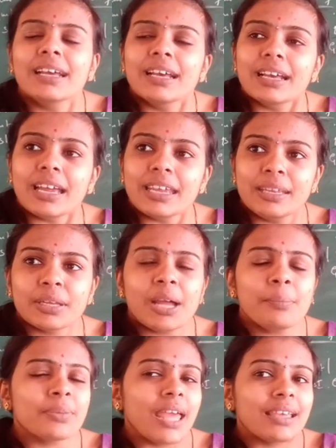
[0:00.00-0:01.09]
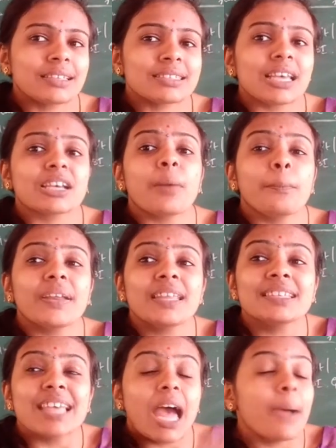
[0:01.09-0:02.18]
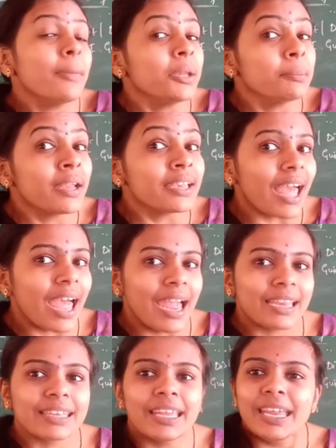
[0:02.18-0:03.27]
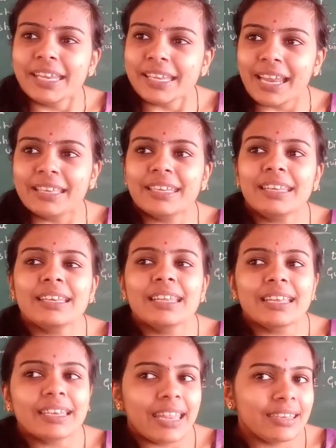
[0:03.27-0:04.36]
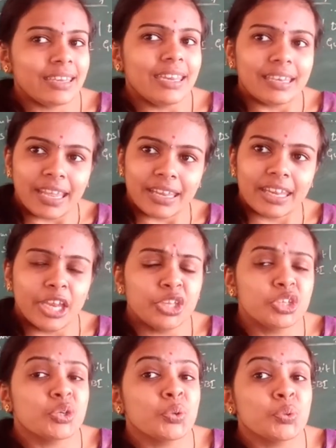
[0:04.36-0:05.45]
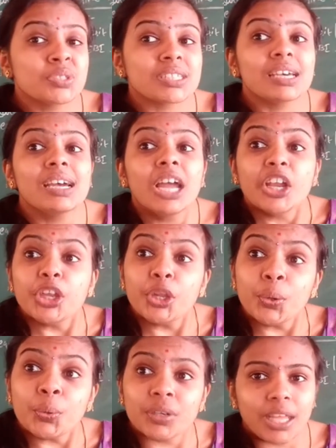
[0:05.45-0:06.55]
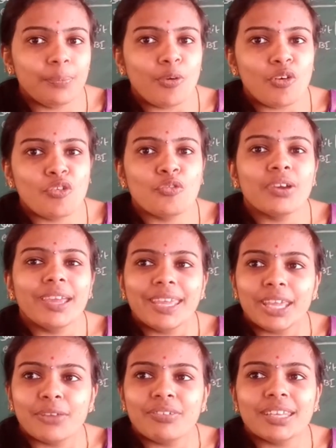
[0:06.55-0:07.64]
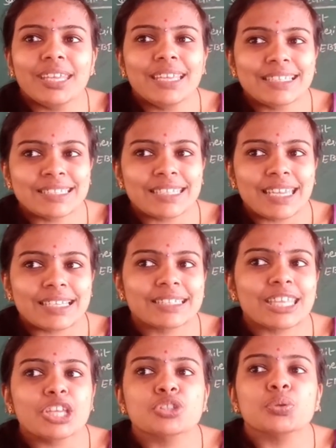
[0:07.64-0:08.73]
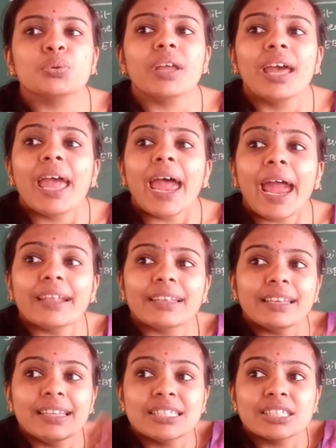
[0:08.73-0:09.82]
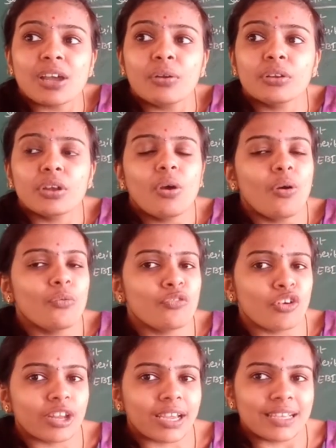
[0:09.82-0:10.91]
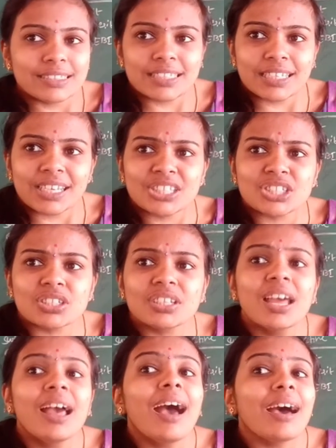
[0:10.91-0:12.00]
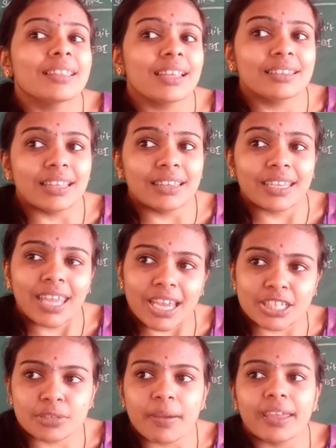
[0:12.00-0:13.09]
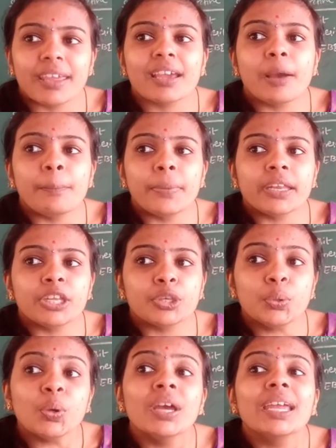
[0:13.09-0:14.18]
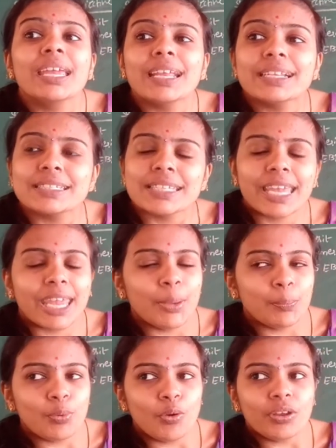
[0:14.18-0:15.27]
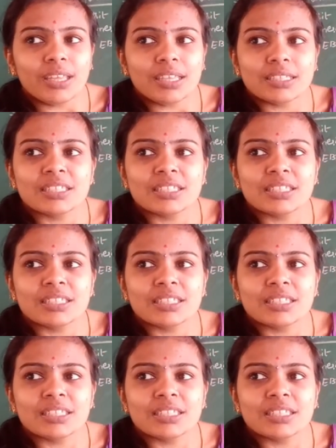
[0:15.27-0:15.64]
Income Tax Companies Amendment Act 1999 introduced a new type of equity shares issued at discount for a consideration other than the cash by a company to its employees